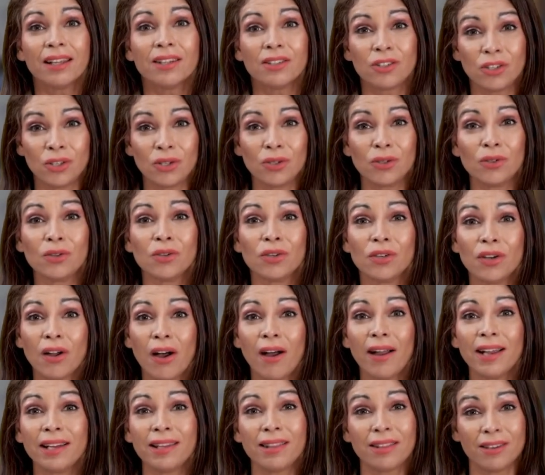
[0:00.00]
to
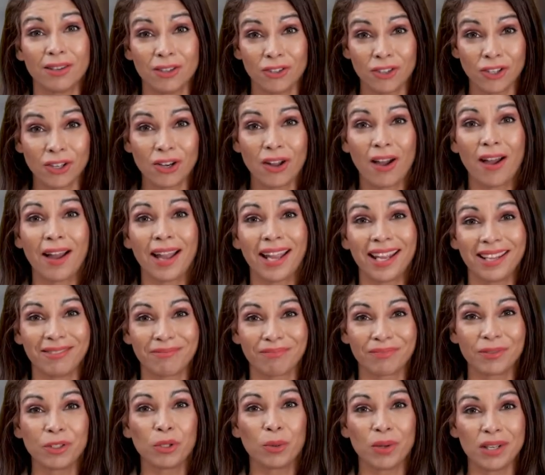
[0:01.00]
9th July
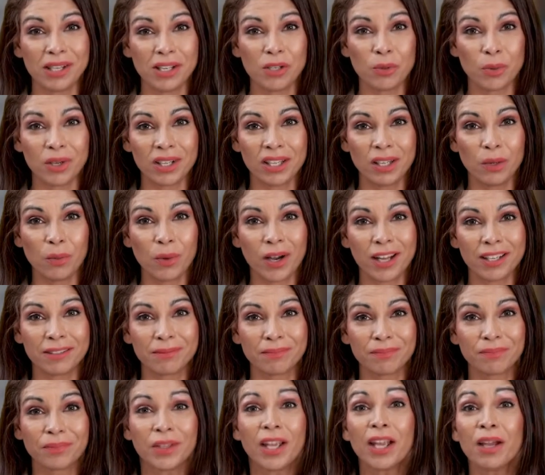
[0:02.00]
2021,
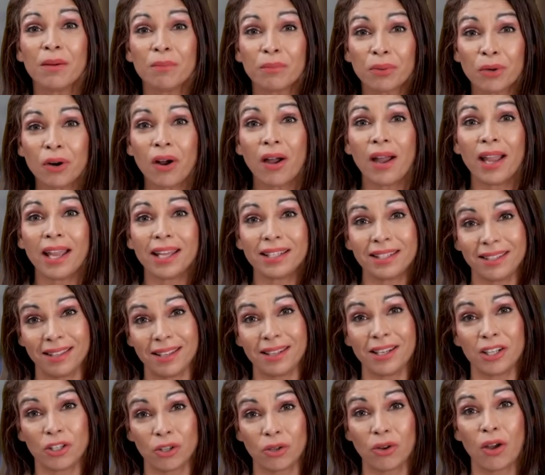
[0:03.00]
prior to the
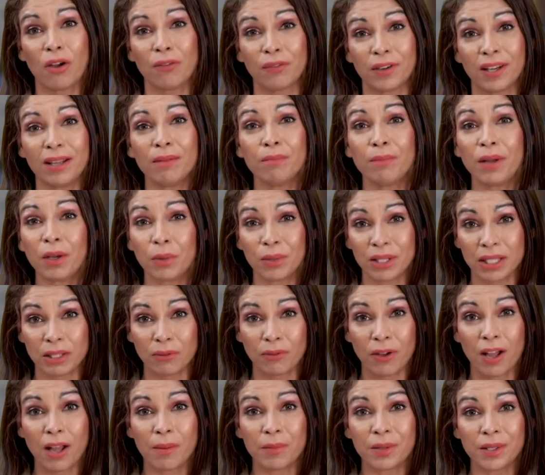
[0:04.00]
initial offer by
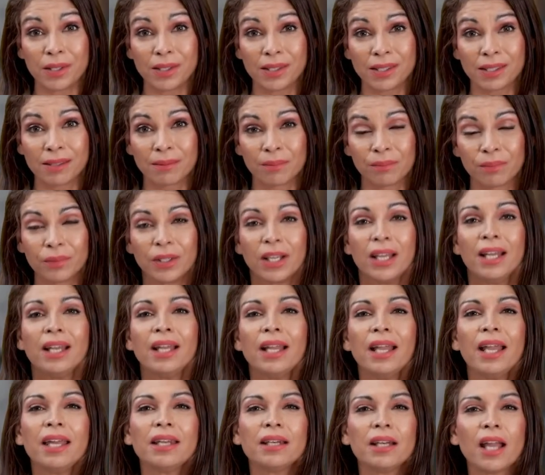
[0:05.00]
Wesfarmers.
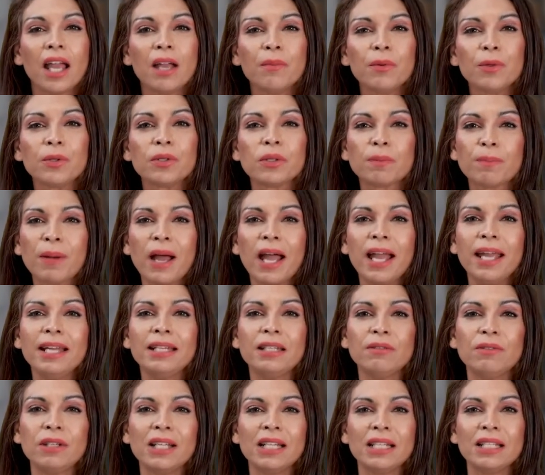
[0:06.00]
It enables paying
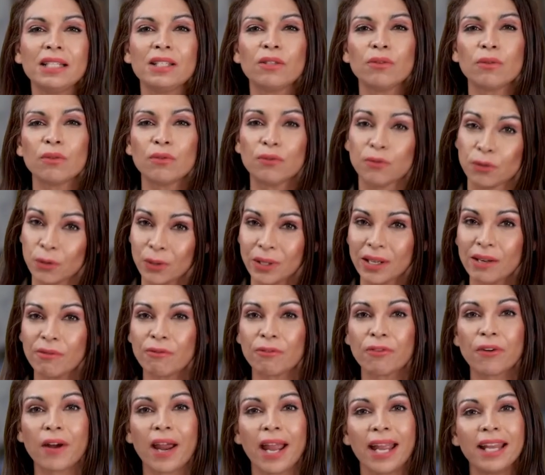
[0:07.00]
dividends fully
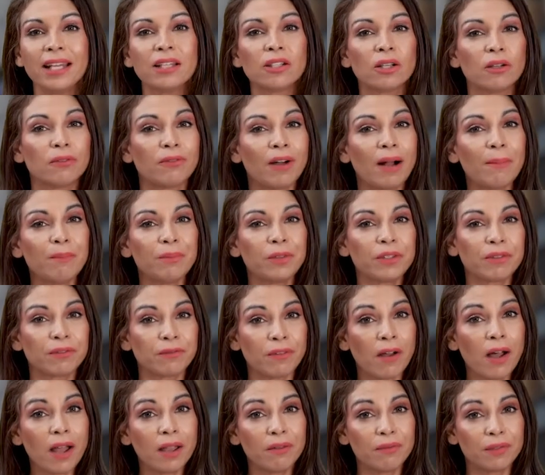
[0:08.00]
franked of up to
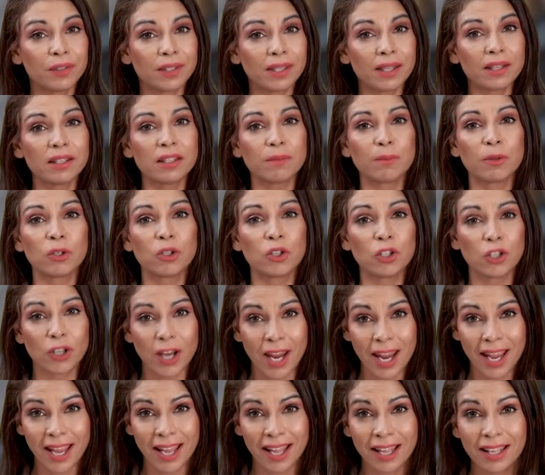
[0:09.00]
5 cents per
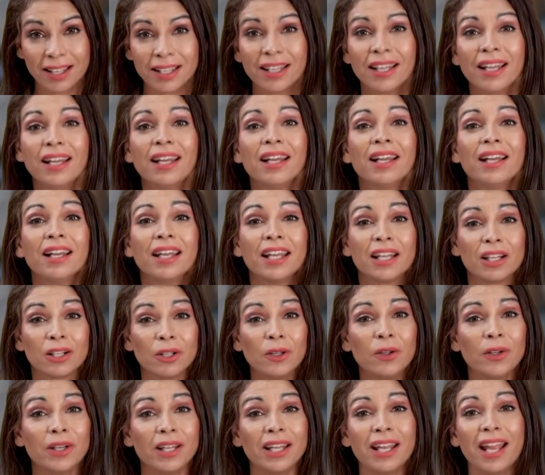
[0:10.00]
share,
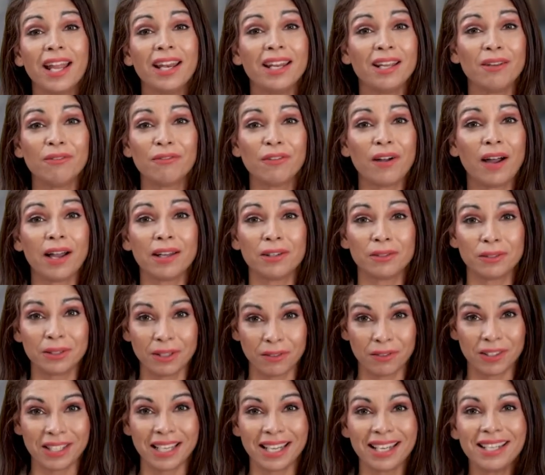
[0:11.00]
including any final
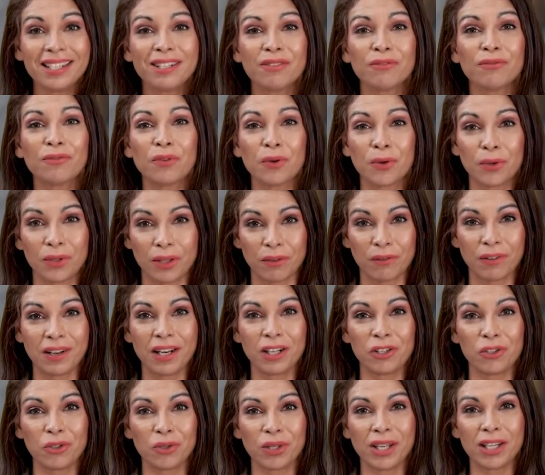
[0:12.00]
dividend for the
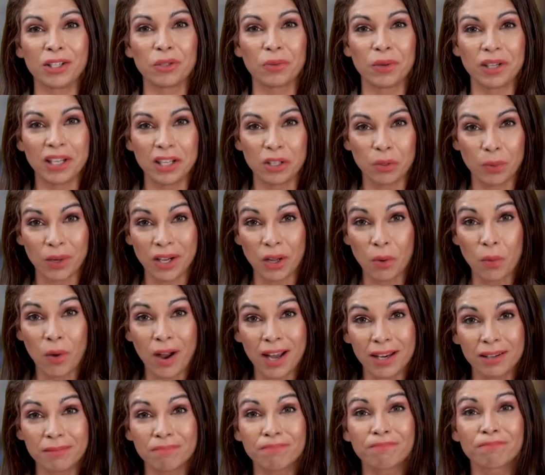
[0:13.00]
financial year
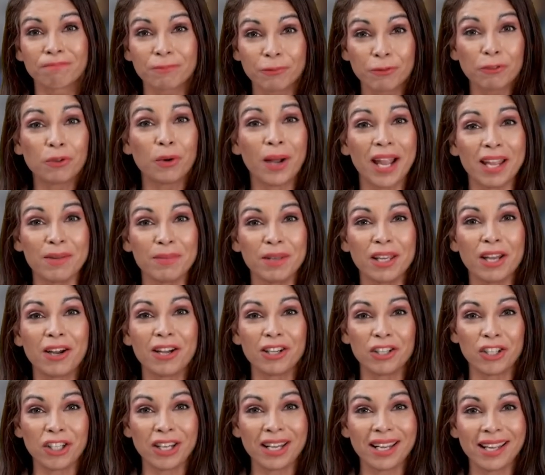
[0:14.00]
2021 for
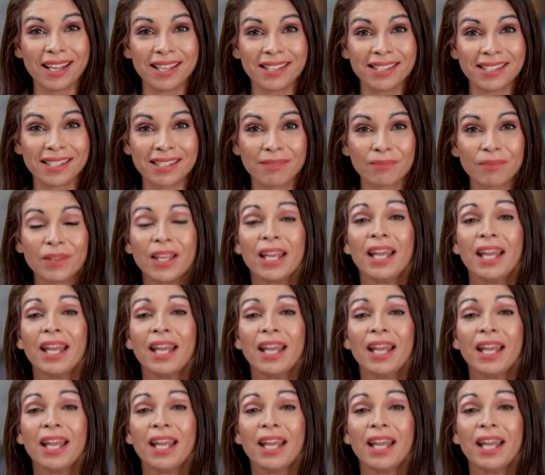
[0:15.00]
API shares,